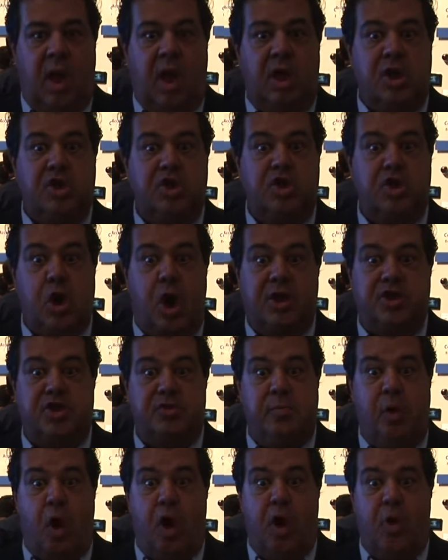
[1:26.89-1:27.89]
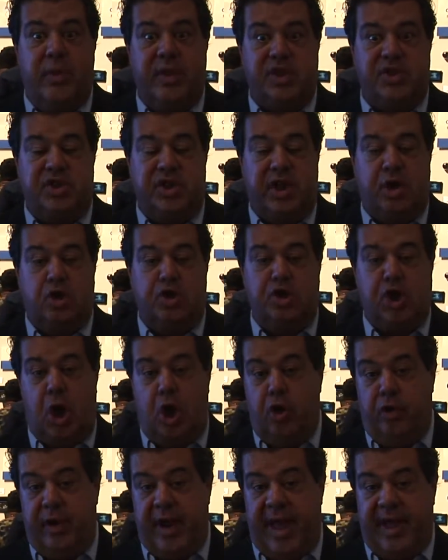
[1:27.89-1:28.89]
Start small with a single
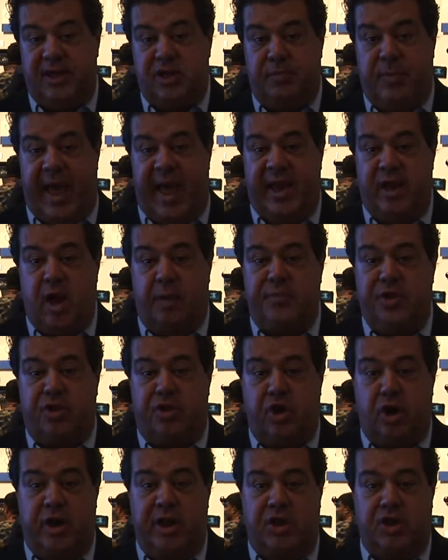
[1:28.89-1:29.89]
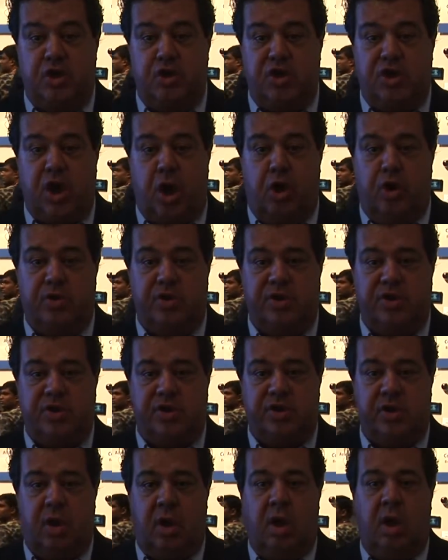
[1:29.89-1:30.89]
zone, expand up to 32
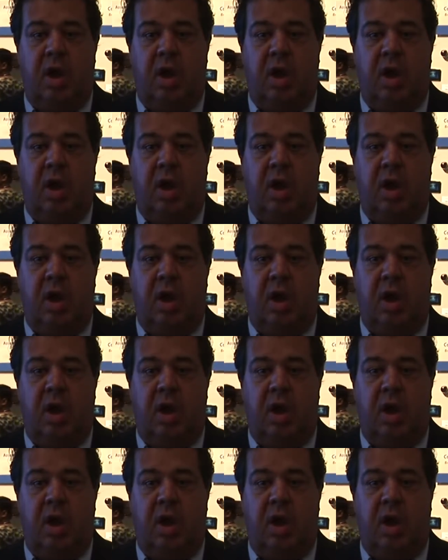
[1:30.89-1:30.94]
zones.